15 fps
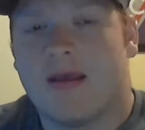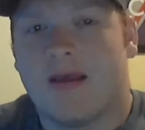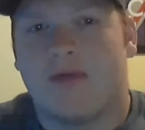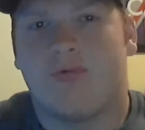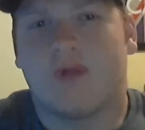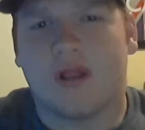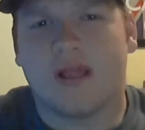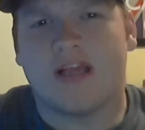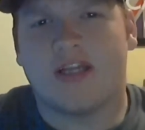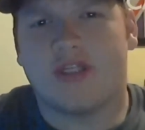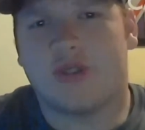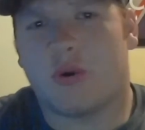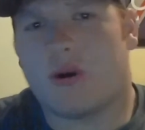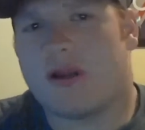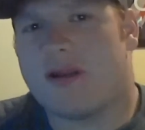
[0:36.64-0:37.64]
really
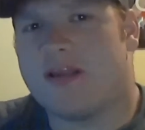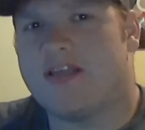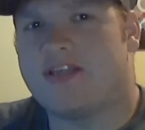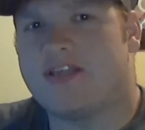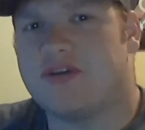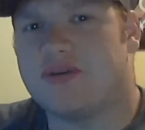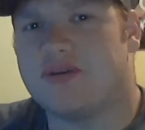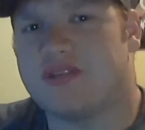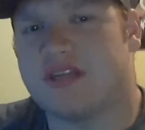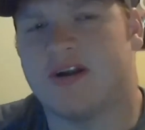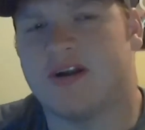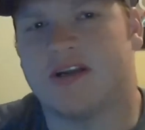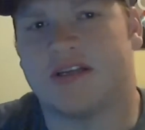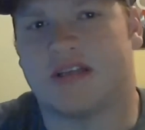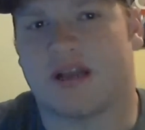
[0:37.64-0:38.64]
enjoying these two
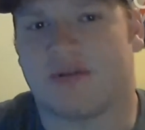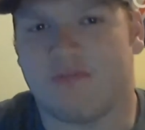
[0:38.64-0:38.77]
series, like,